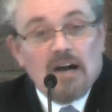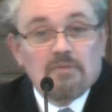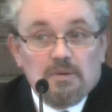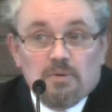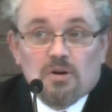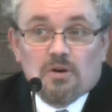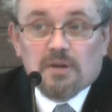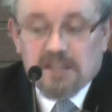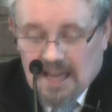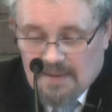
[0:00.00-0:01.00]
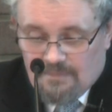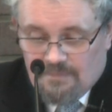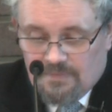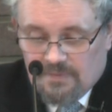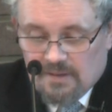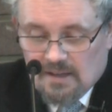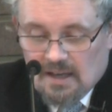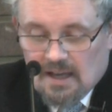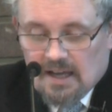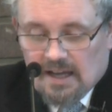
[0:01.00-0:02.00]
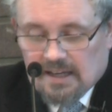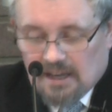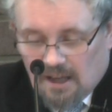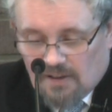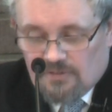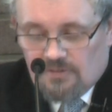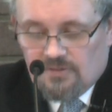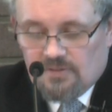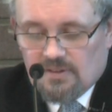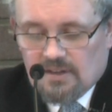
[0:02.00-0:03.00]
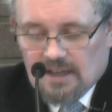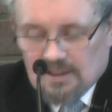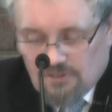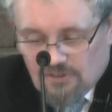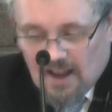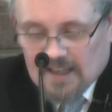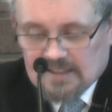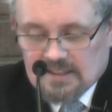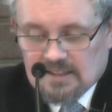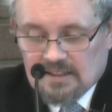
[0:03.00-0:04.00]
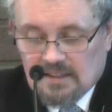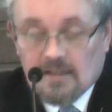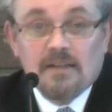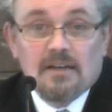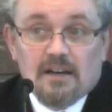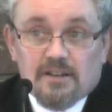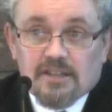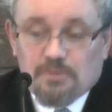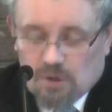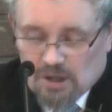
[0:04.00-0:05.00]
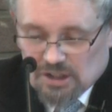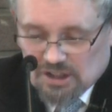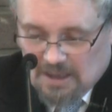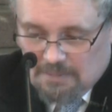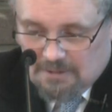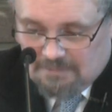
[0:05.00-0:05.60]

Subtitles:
and we walk with him in love, in faith, and in worship.